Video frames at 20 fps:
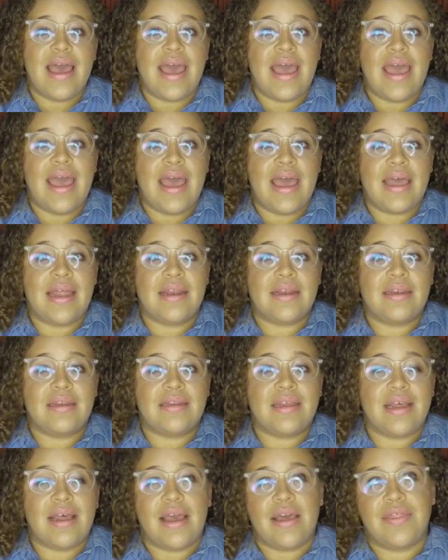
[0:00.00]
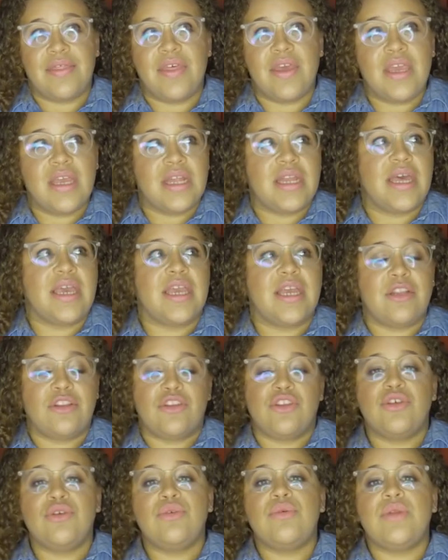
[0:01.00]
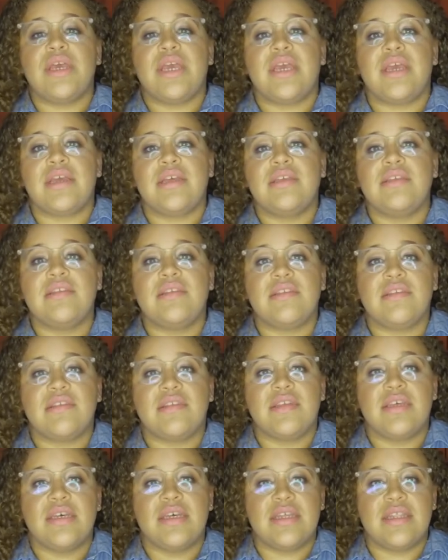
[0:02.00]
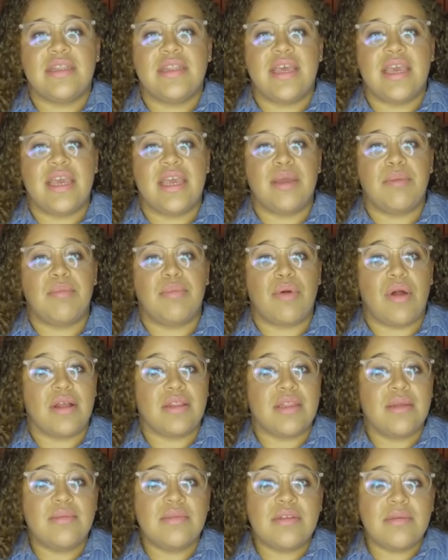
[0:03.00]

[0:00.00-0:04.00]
and I think like in two days they brought them